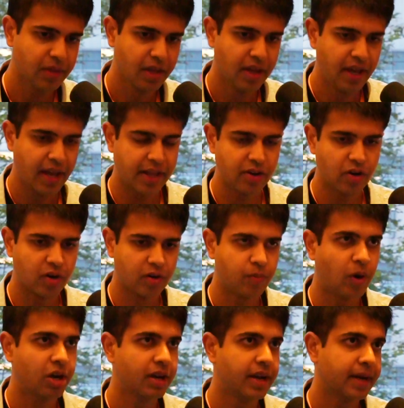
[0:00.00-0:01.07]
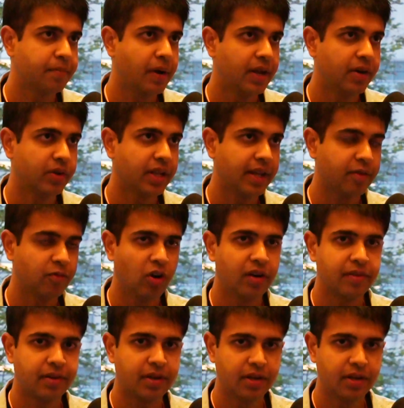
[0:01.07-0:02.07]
and you're not bottlenecked by, okay, like what